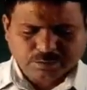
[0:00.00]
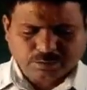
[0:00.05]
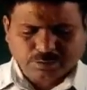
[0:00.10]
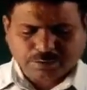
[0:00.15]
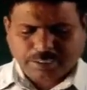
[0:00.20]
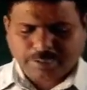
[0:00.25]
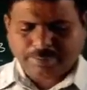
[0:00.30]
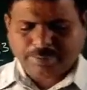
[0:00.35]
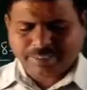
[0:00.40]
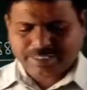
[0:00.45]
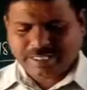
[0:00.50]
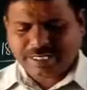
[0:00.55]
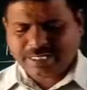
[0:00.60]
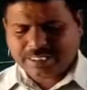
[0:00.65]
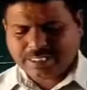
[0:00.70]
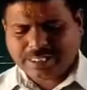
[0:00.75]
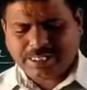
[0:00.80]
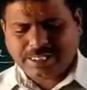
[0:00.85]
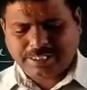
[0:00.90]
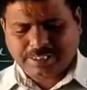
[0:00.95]
Okay, but they are
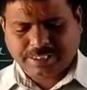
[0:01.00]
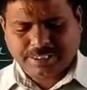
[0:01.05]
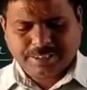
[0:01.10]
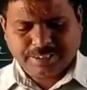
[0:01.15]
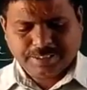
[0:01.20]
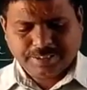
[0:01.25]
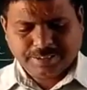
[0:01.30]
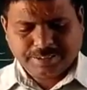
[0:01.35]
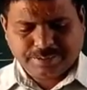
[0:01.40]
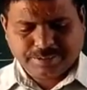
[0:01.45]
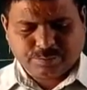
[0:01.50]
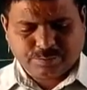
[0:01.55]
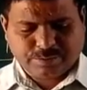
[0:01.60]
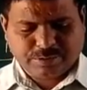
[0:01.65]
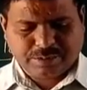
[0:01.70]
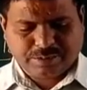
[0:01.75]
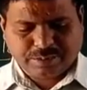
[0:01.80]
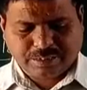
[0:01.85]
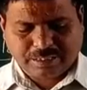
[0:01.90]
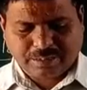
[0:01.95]
telling this is
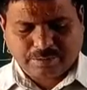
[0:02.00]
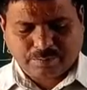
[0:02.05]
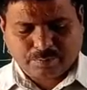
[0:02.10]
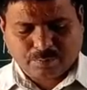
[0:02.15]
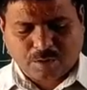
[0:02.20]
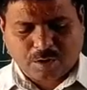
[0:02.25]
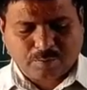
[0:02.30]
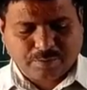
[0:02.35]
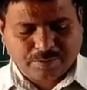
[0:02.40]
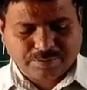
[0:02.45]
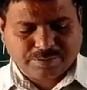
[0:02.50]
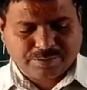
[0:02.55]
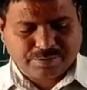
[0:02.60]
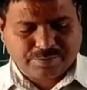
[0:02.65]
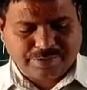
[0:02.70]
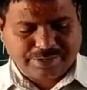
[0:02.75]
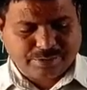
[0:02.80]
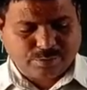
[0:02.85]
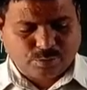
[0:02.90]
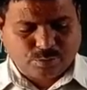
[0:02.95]
the problem she
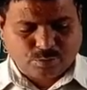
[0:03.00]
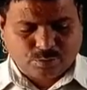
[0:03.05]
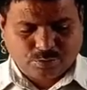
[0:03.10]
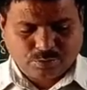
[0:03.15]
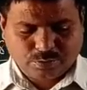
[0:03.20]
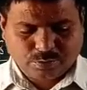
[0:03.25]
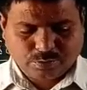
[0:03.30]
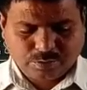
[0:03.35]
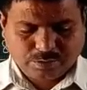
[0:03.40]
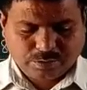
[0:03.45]
went through.